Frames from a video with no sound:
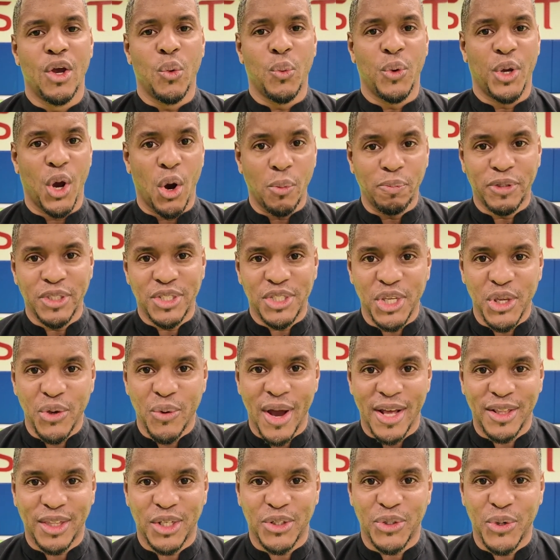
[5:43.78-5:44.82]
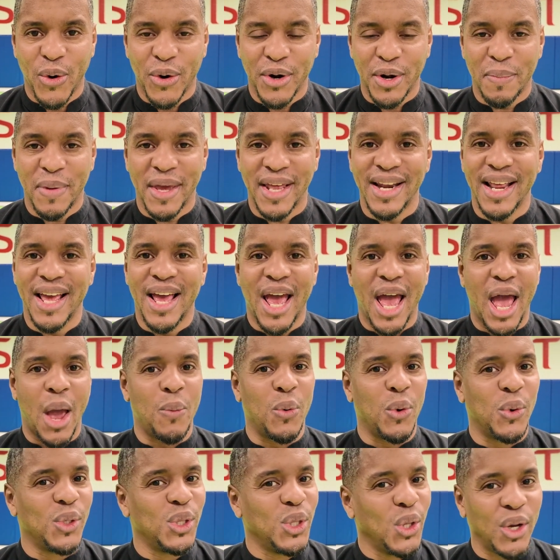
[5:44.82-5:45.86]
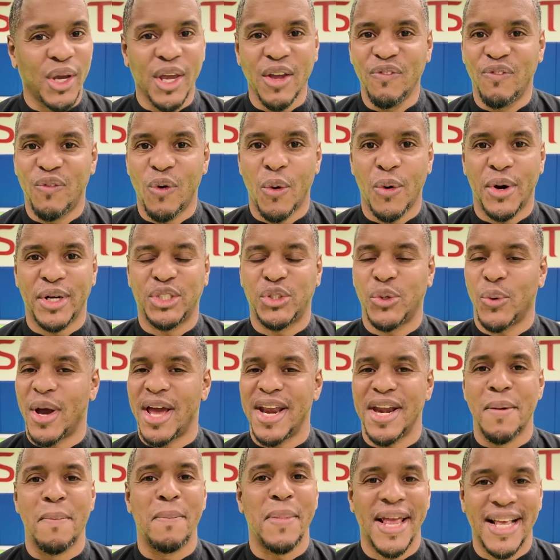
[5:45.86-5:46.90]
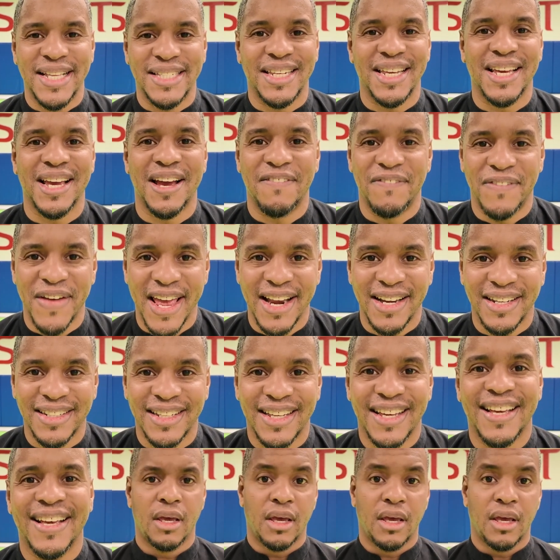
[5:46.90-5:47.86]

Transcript: We hope to see you at the tournament and we're looking forward to an amazing event.